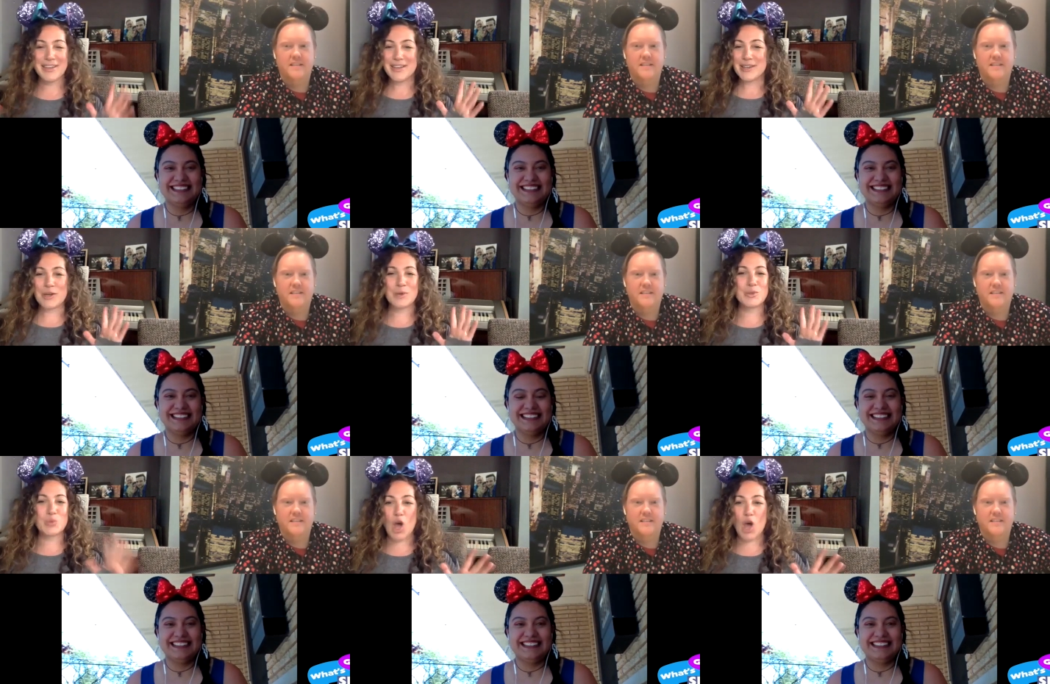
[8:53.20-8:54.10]
Speaker 1: goes
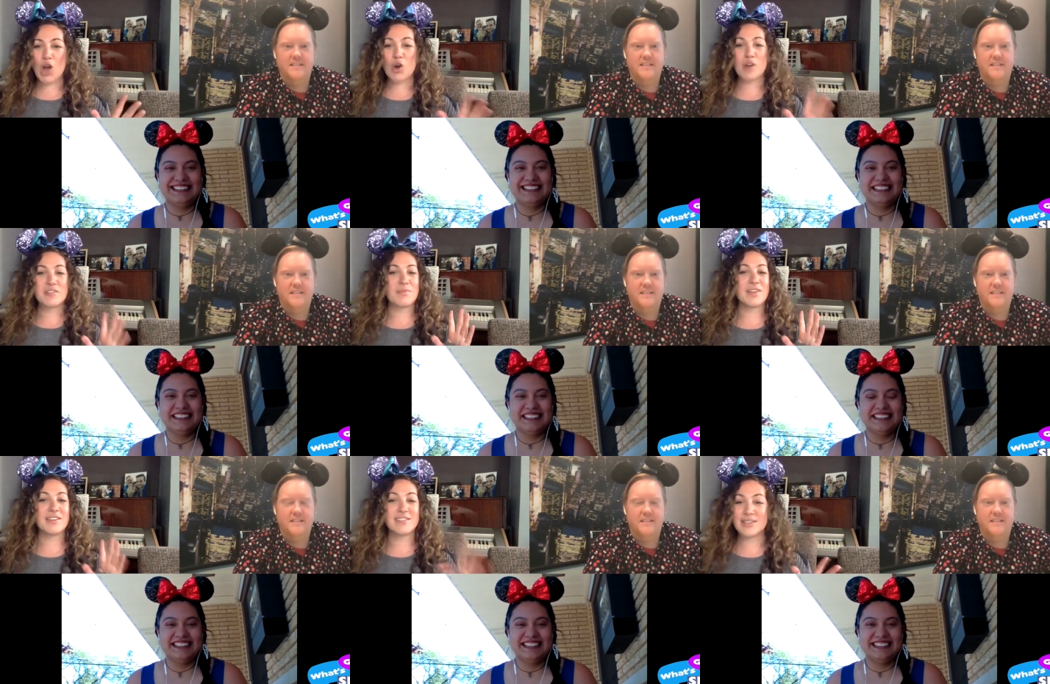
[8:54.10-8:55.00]
wrong or if something
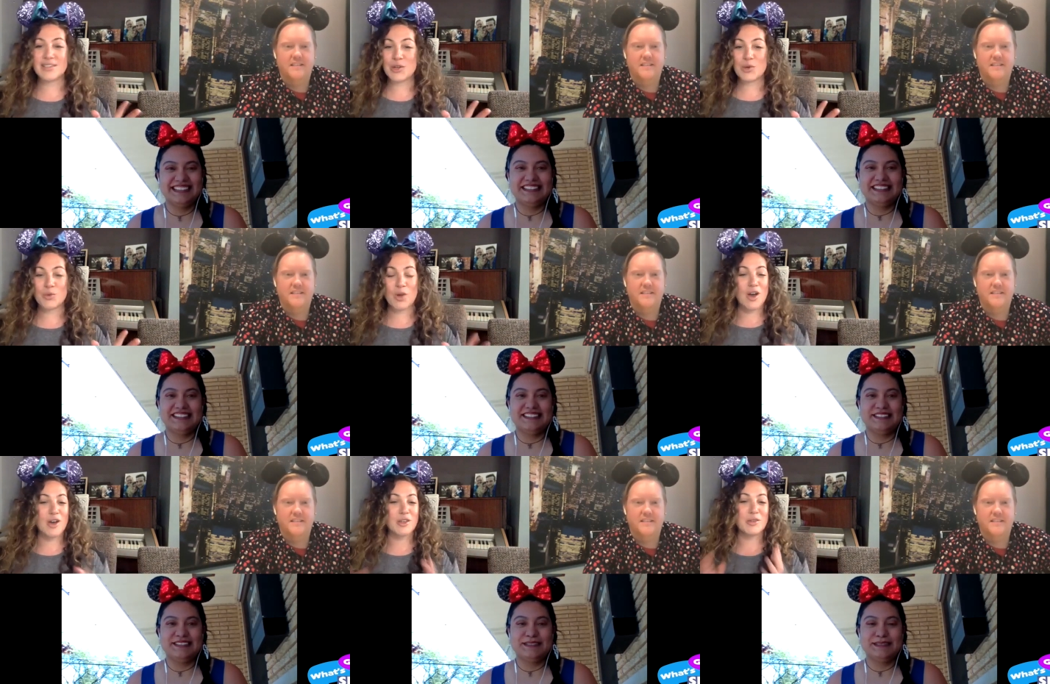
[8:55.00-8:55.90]
does go
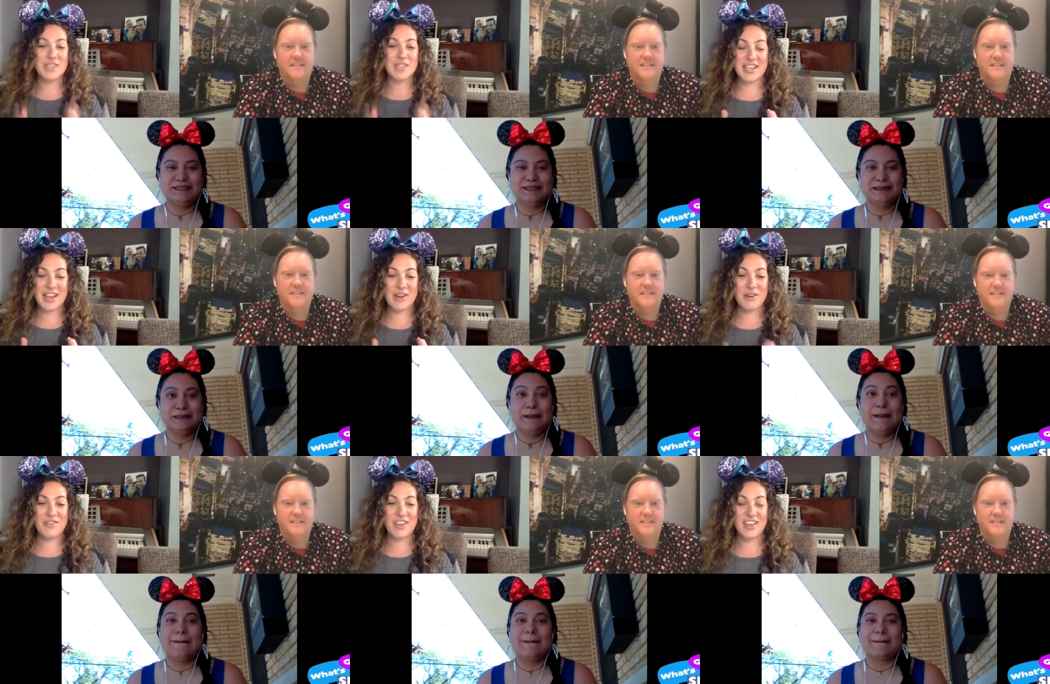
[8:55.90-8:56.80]
wrong, you take care of
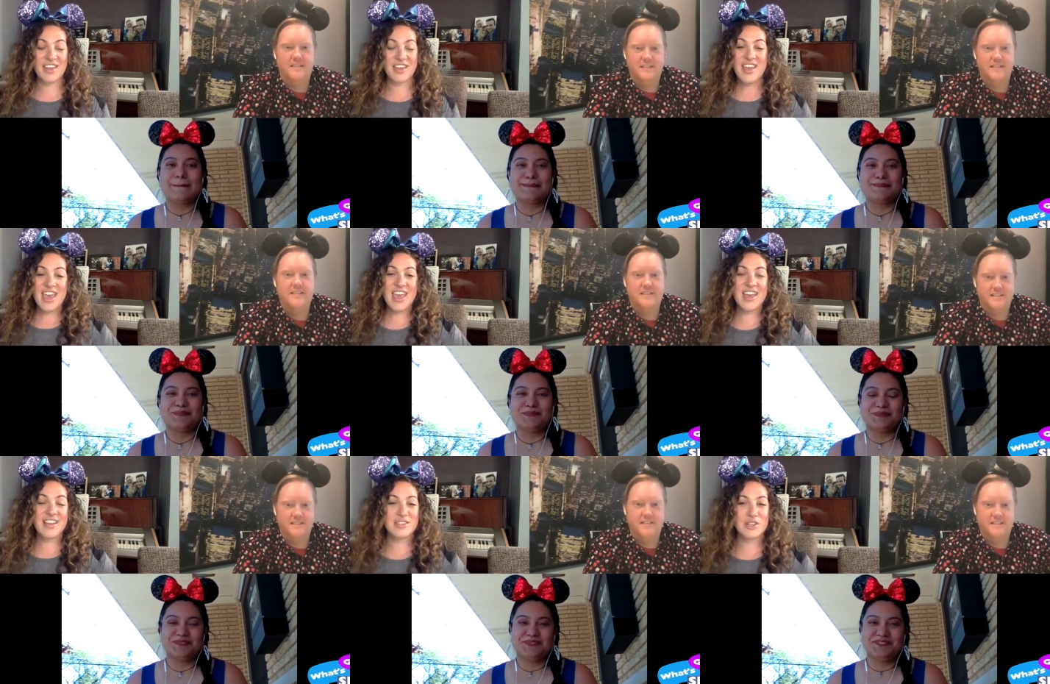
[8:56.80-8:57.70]
it
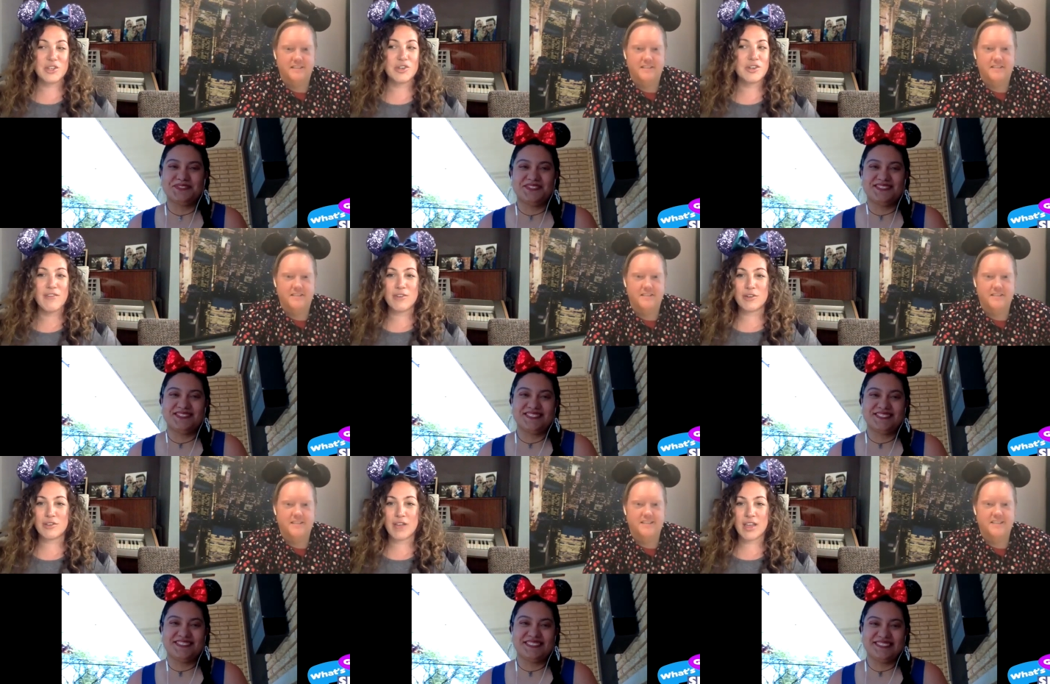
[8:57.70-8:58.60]
and you're never
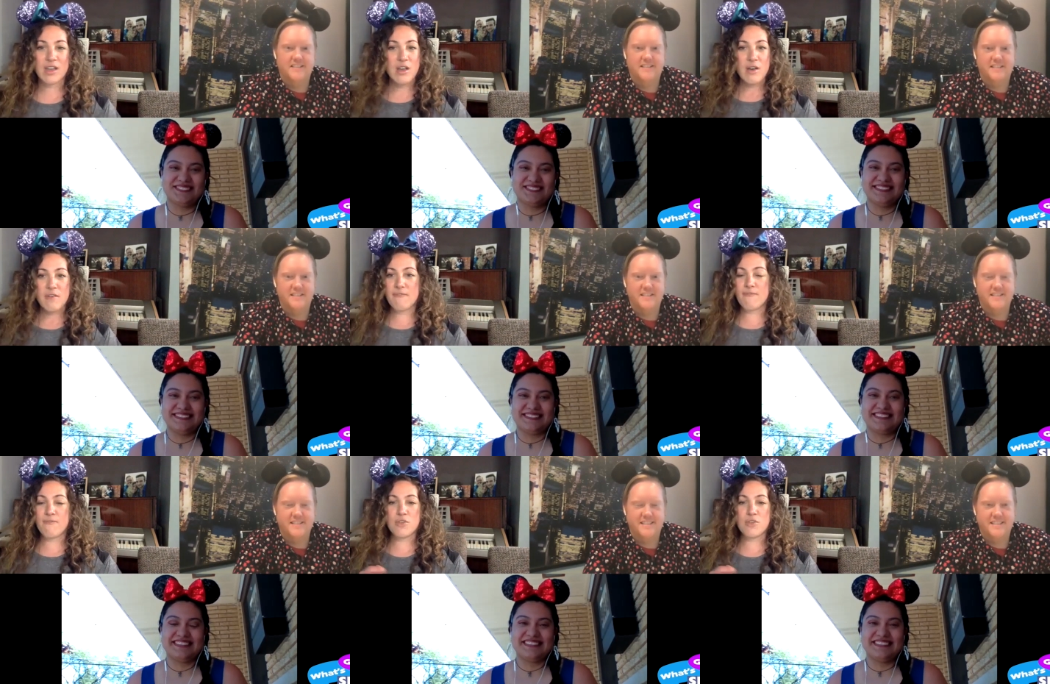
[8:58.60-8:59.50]
like
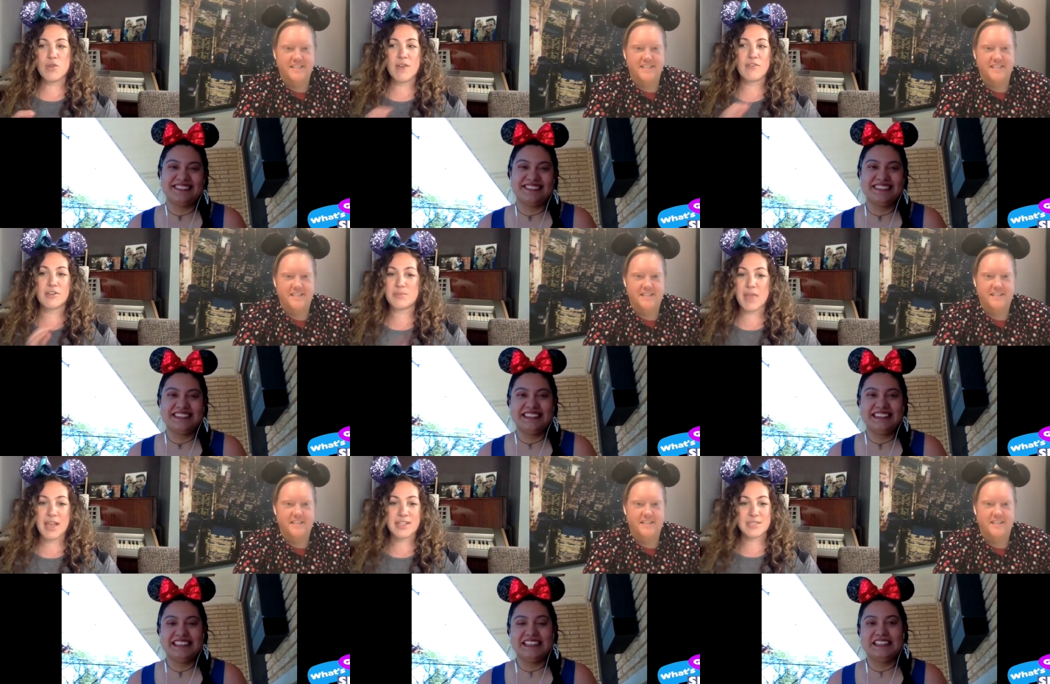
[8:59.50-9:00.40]
you never
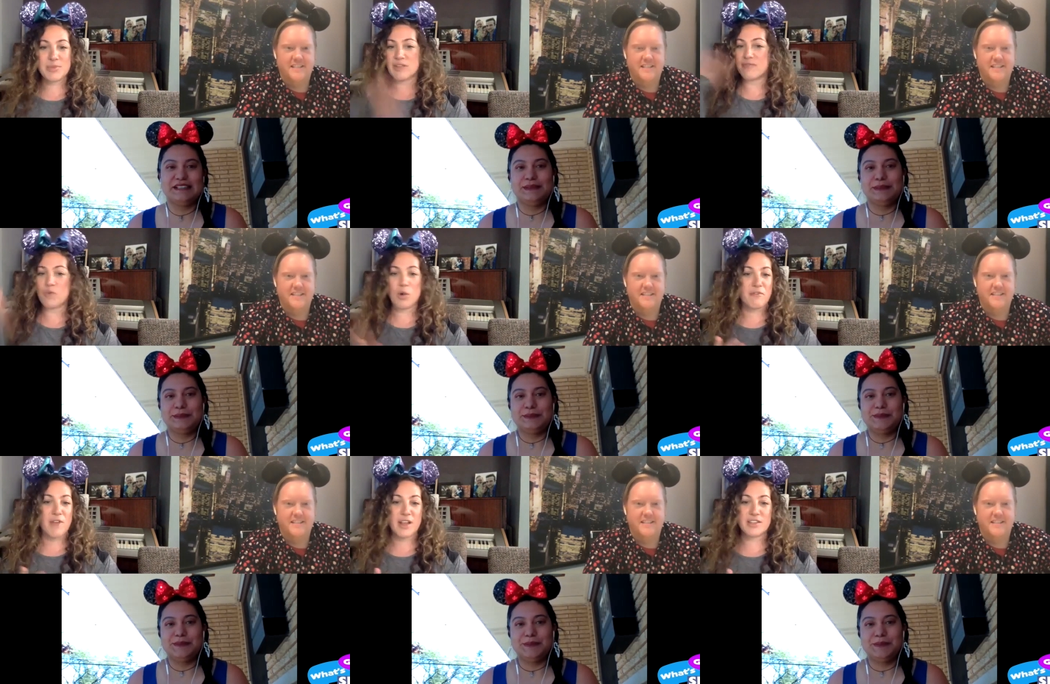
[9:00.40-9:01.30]
demand to be the
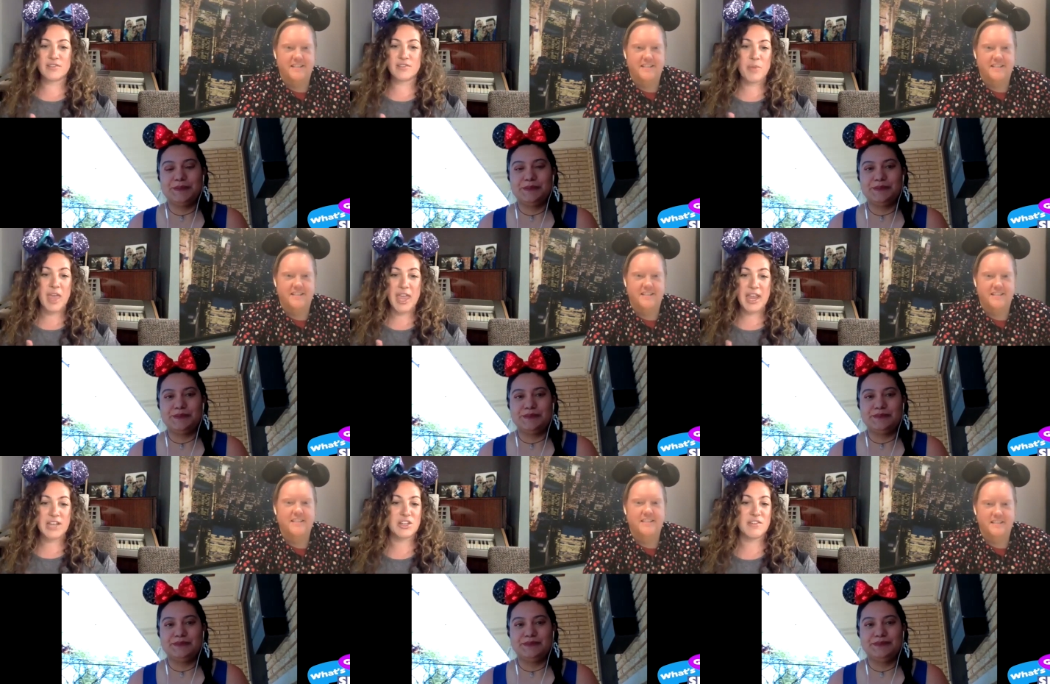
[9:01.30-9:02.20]
forefront of the page
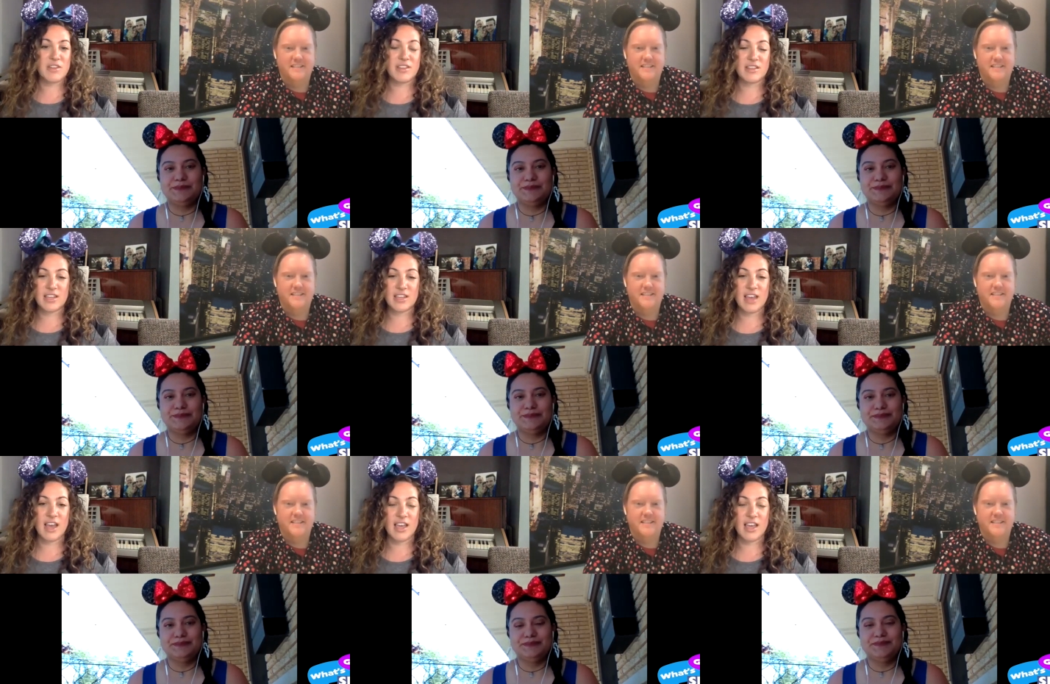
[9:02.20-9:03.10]
and everything like
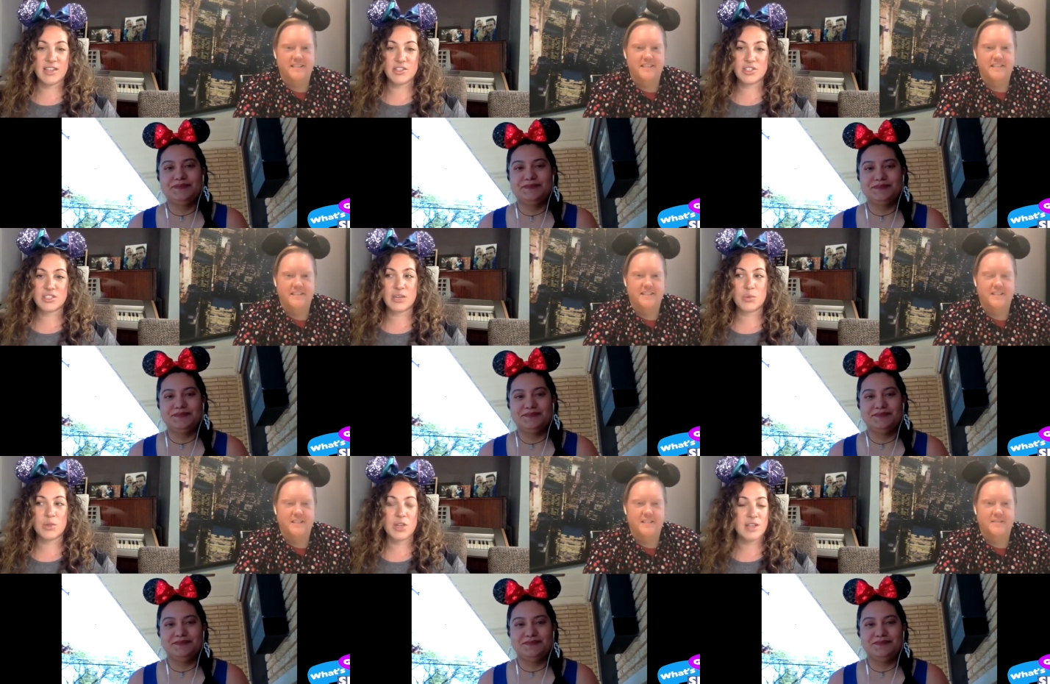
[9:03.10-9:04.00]
that and it's just like
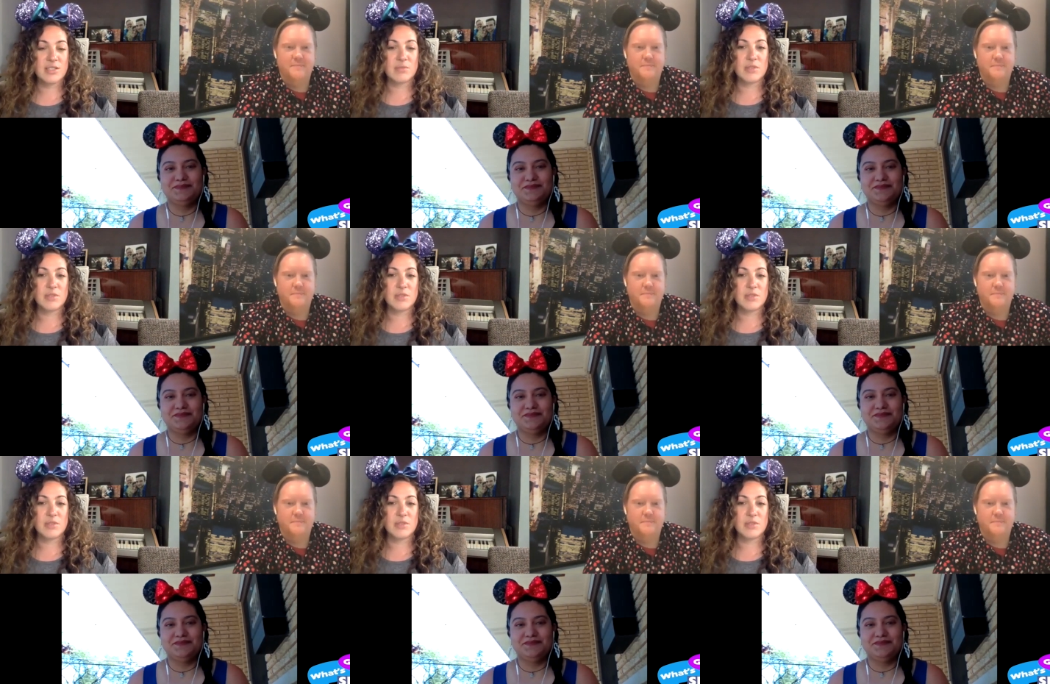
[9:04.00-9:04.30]
really awesome that